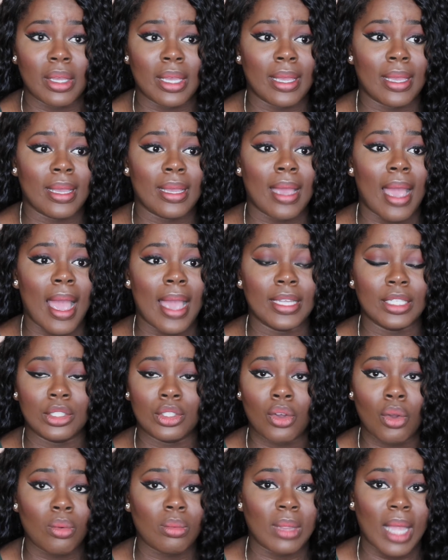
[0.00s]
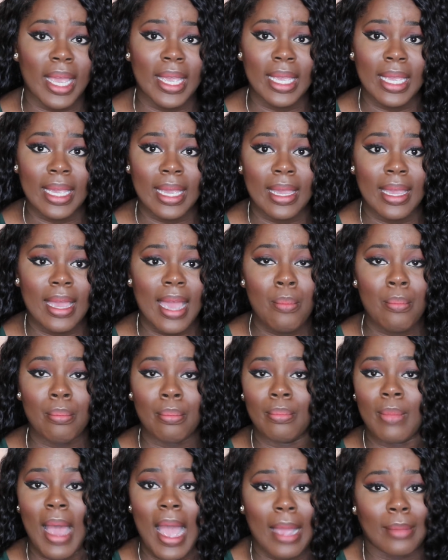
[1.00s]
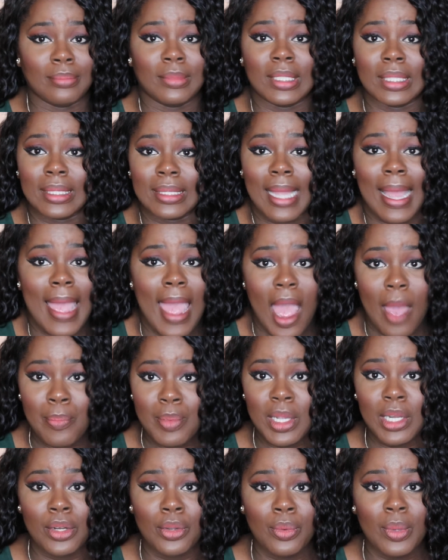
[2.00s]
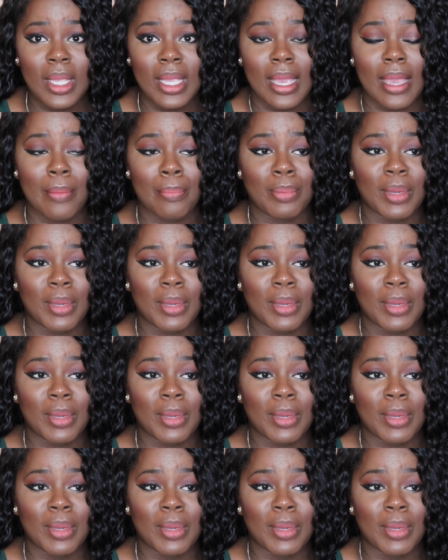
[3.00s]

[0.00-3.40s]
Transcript: it. I don't like it. I'm just not happy doing it.